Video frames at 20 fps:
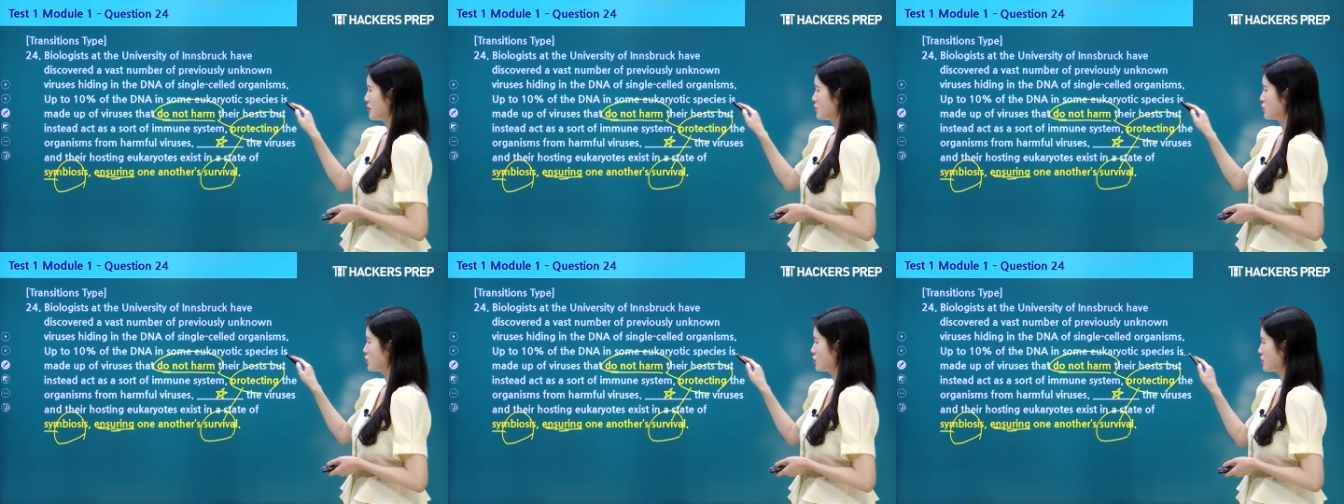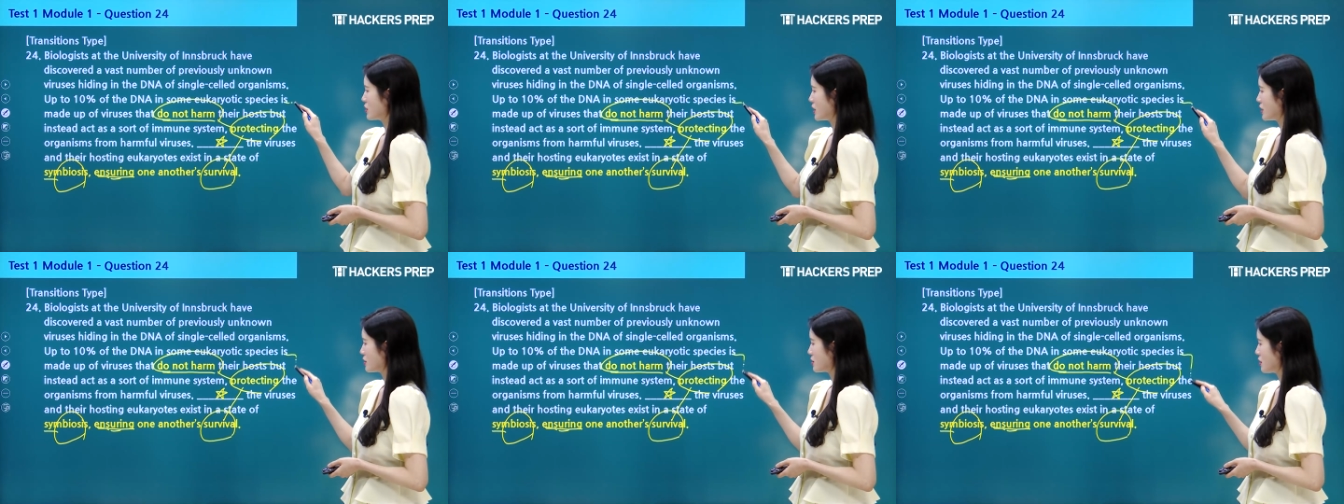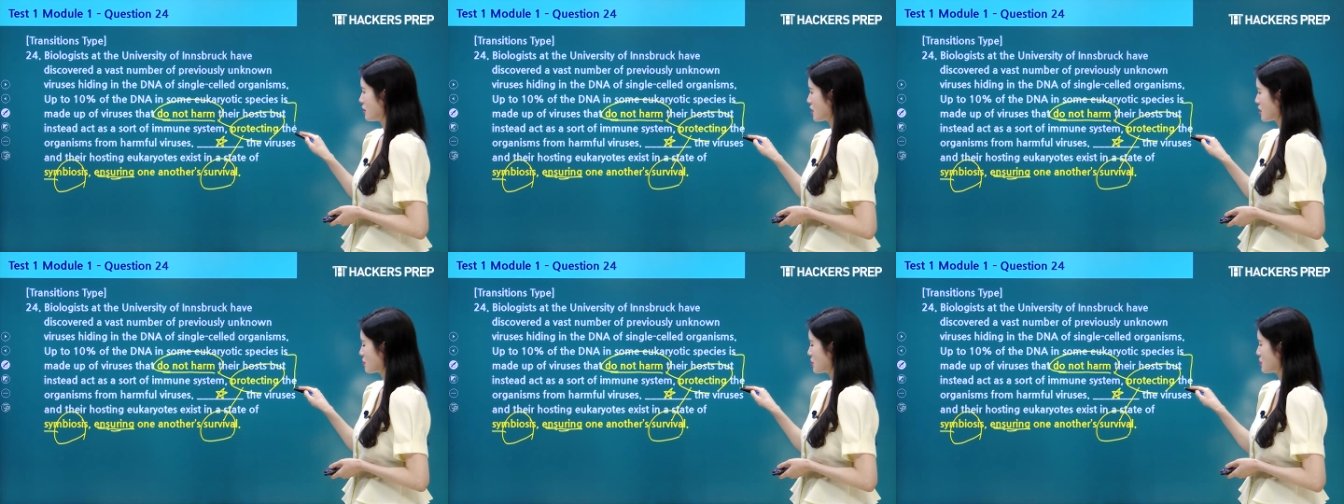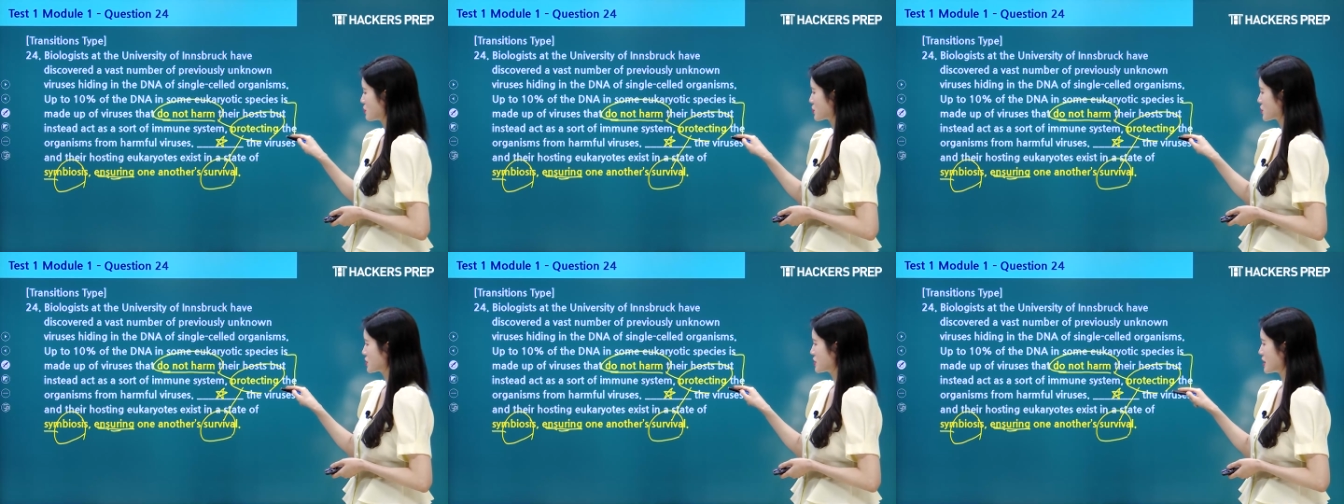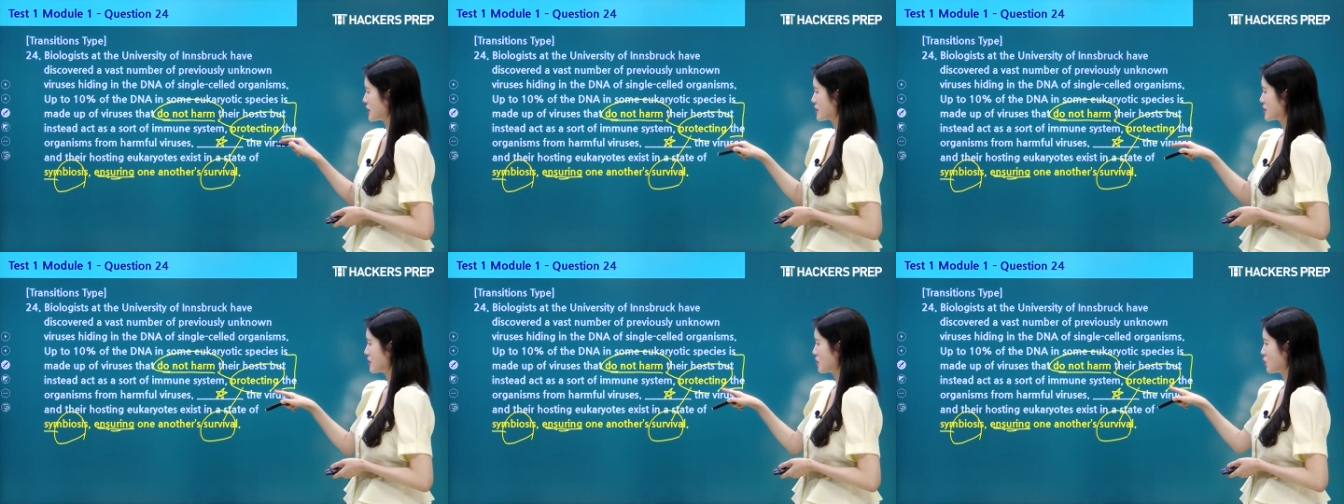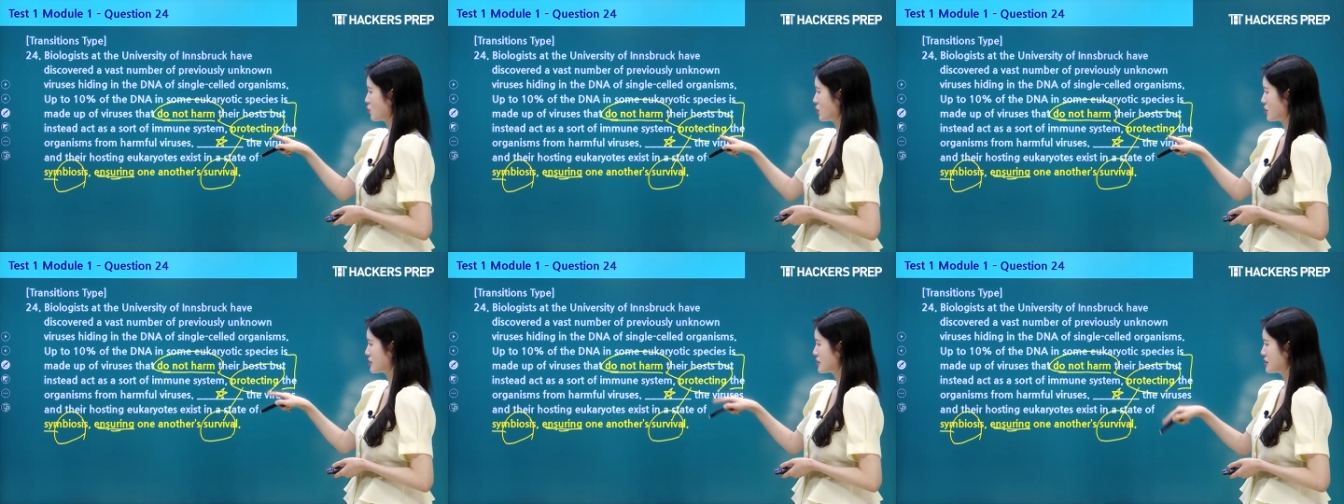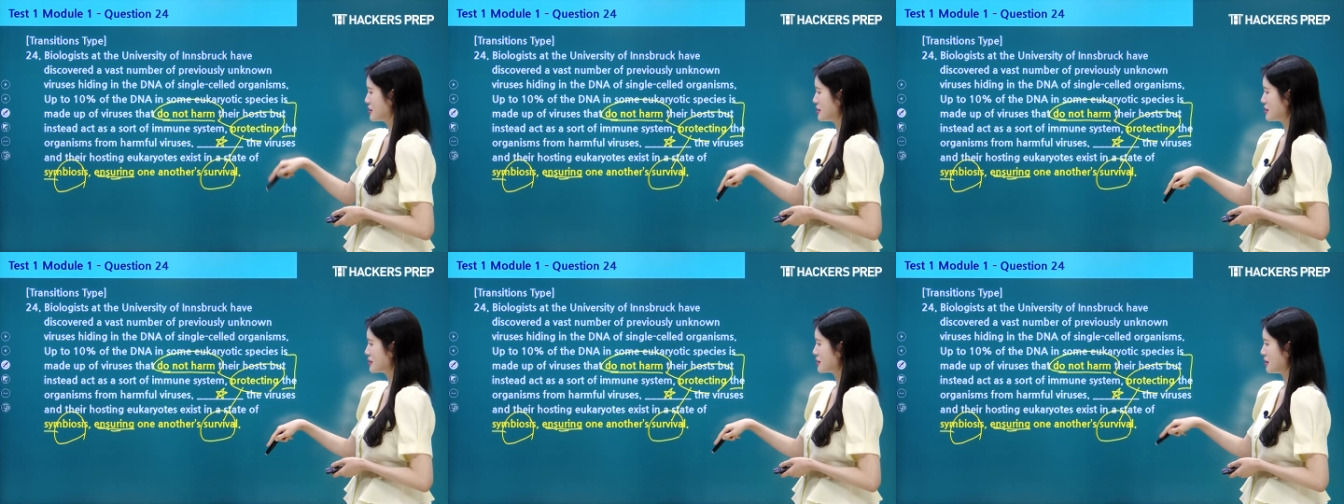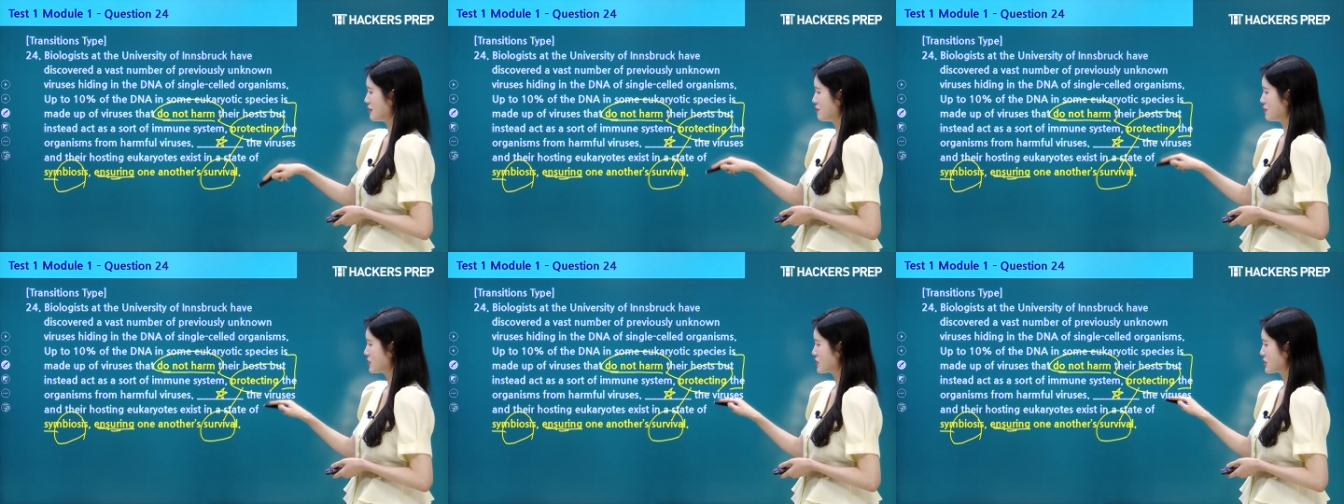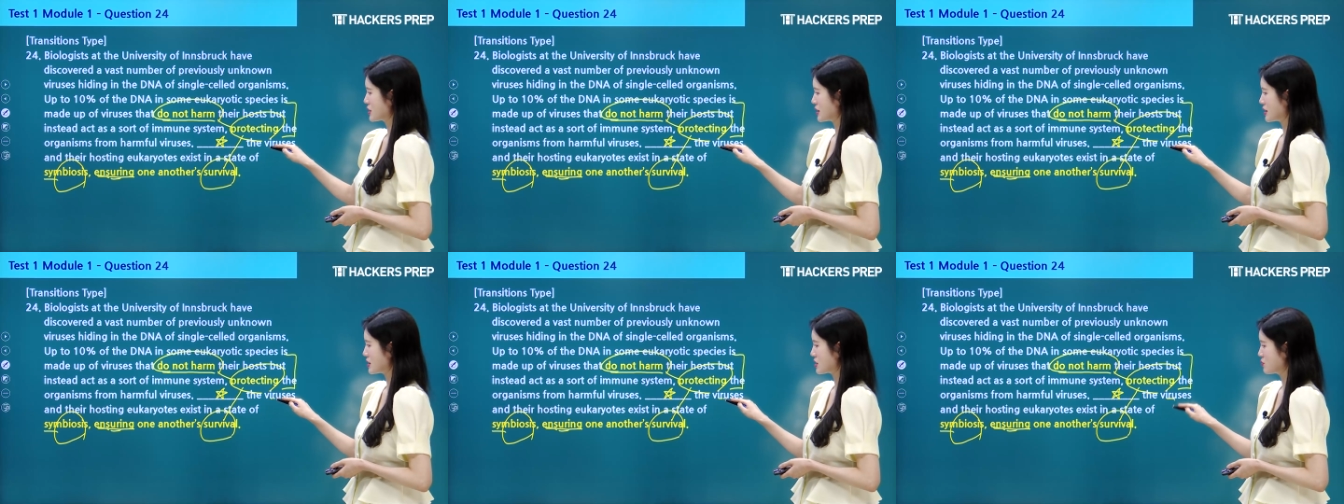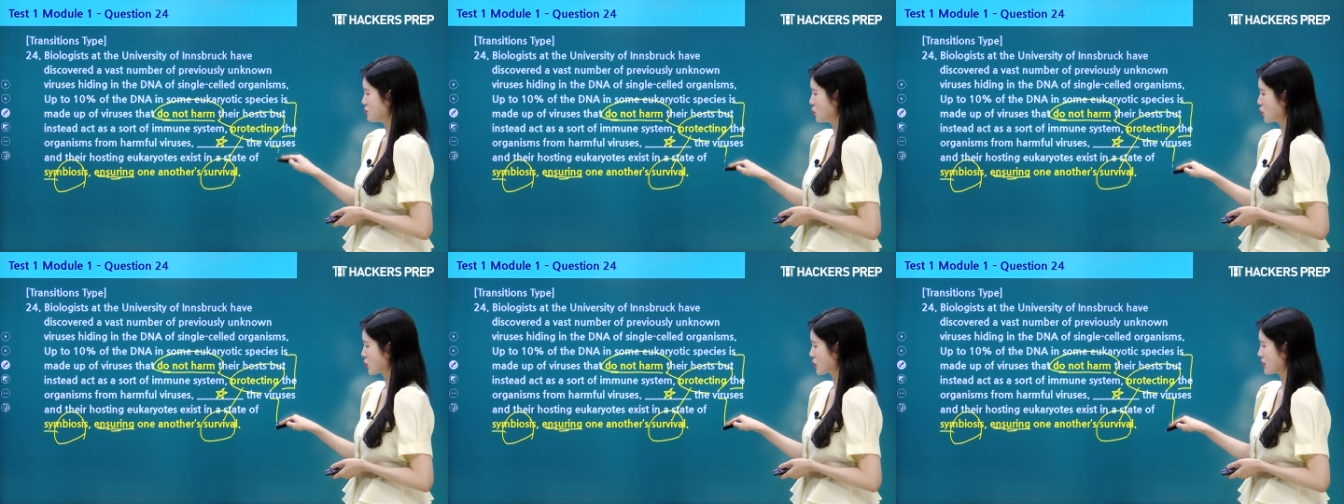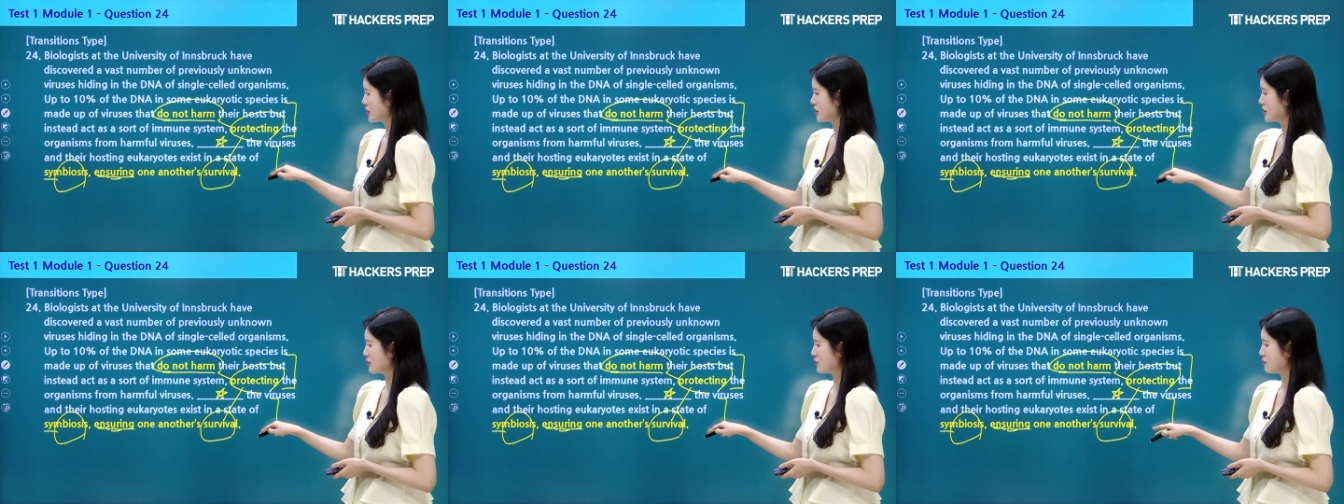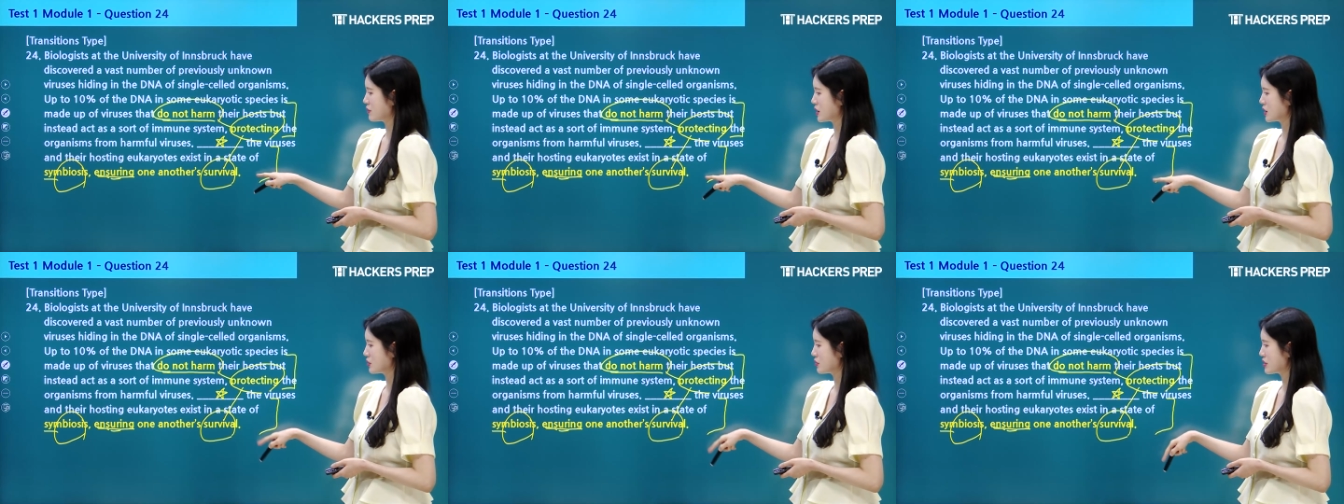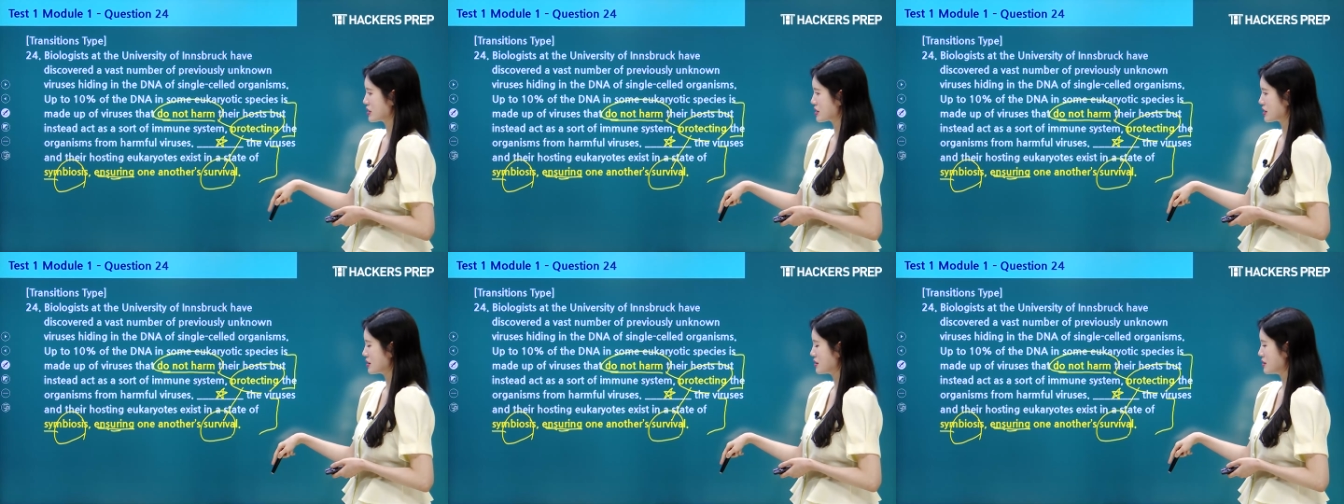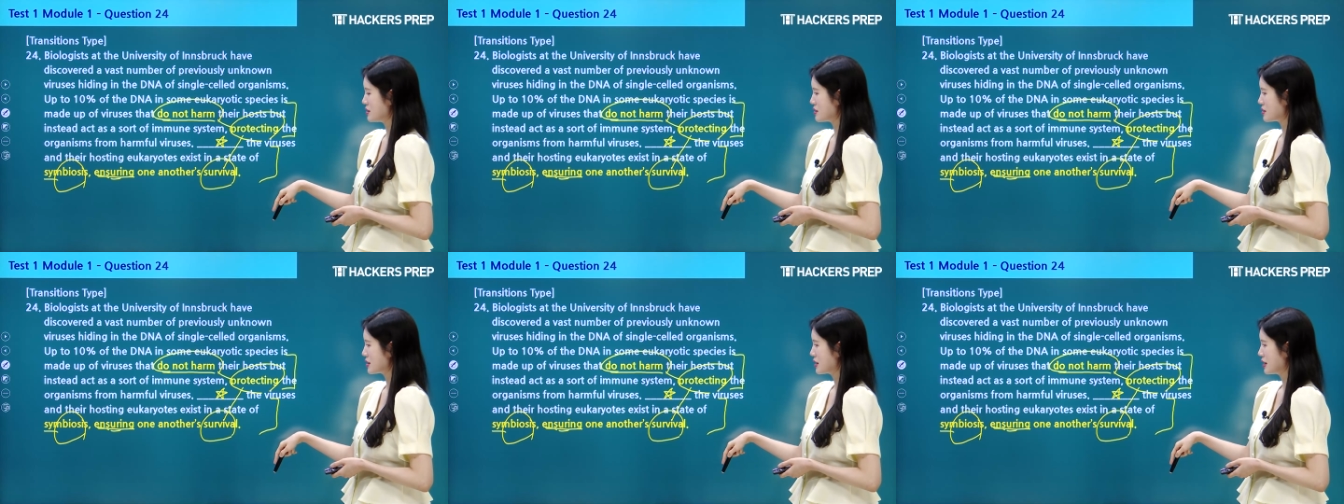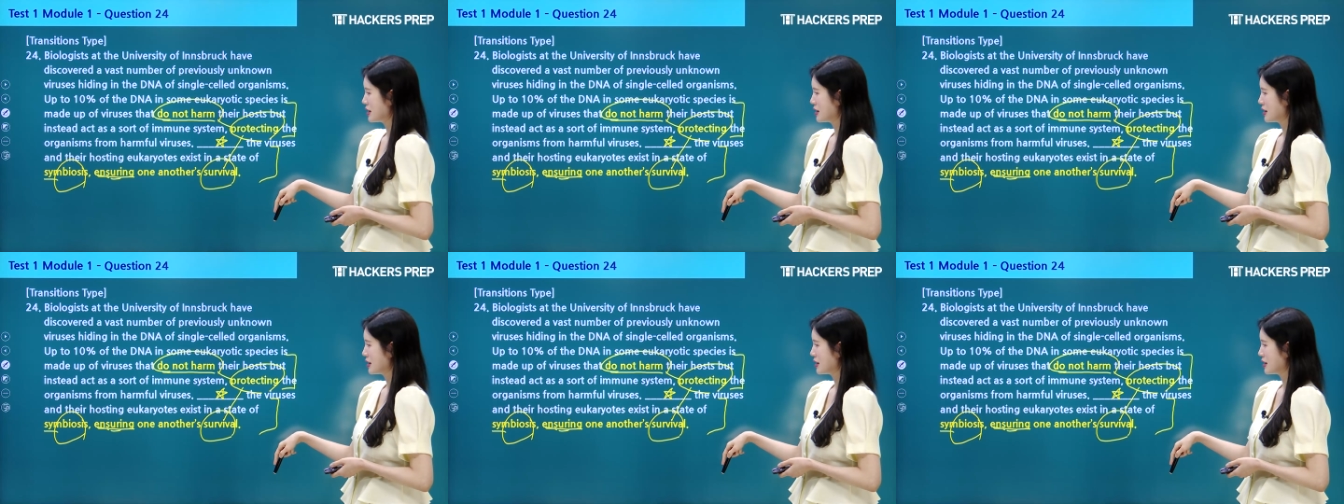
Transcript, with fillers: do not harm and protecting. Was this emphasized more than the following sentence?